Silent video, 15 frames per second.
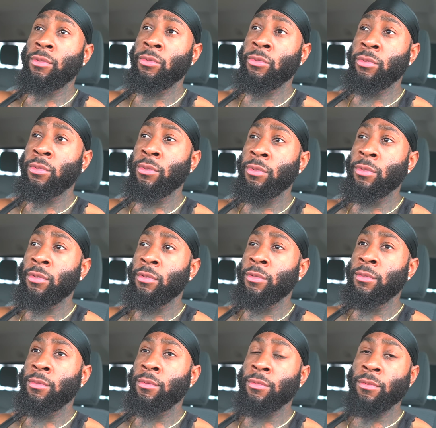
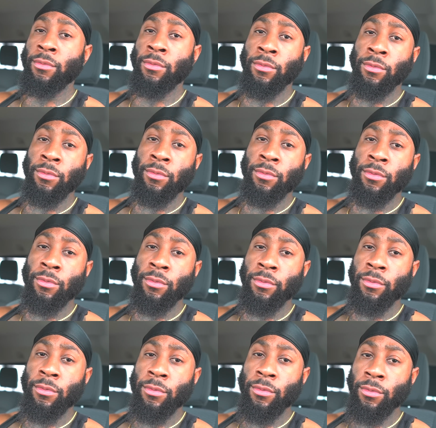
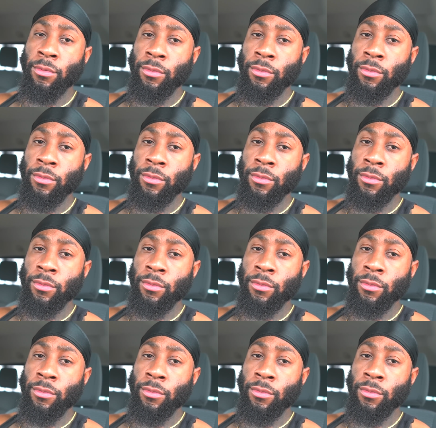Nobody speaks.